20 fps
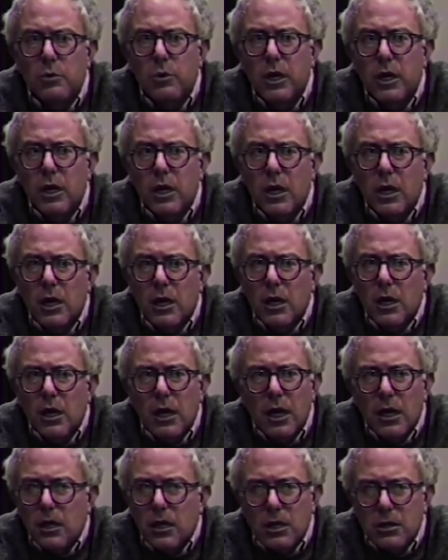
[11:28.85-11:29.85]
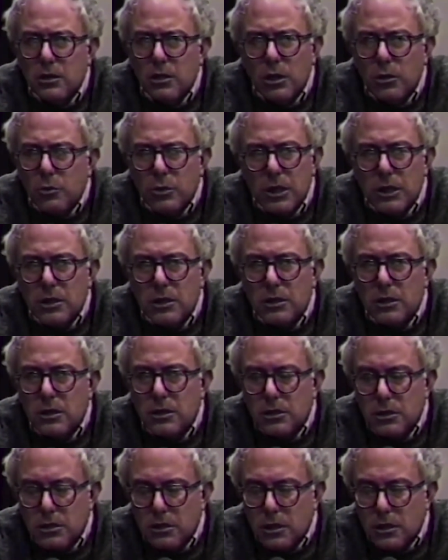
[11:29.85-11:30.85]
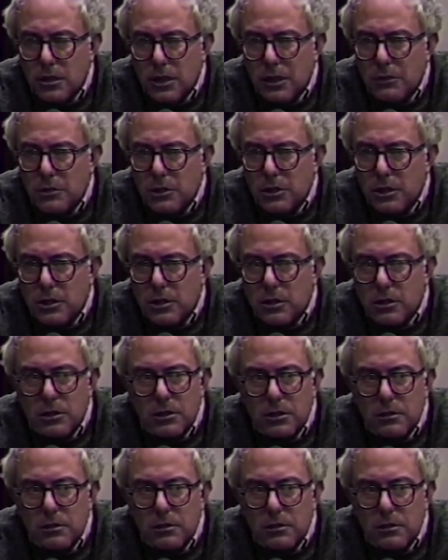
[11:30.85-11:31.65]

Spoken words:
way. And there's no reason. That was just